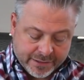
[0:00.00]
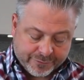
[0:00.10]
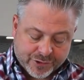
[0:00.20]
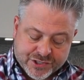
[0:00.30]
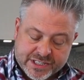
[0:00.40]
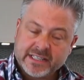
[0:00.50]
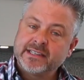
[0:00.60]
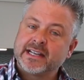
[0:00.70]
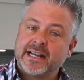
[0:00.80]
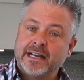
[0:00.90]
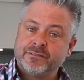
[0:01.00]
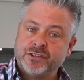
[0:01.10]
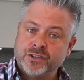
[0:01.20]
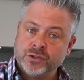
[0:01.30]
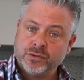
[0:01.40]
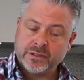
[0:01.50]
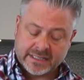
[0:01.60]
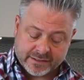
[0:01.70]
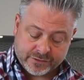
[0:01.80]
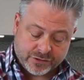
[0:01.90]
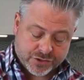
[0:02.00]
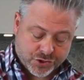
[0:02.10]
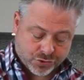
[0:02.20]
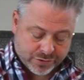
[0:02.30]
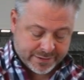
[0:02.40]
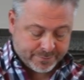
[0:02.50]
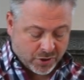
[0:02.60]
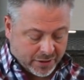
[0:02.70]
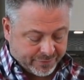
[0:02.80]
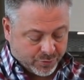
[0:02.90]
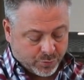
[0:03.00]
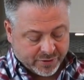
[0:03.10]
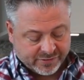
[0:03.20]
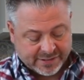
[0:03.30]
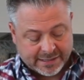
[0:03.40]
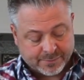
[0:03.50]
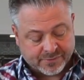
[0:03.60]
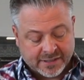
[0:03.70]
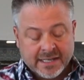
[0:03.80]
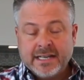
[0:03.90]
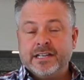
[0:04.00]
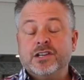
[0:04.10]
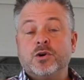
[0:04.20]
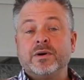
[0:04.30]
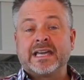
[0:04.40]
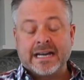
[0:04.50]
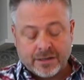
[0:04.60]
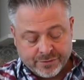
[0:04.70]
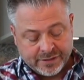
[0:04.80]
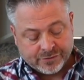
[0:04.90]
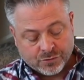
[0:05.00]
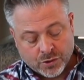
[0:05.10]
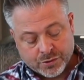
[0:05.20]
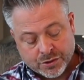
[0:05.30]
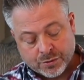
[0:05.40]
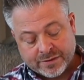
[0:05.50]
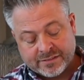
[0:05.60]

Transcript: The first thing that I have to do is to trim off the woody stems. And knowing how these grow, you know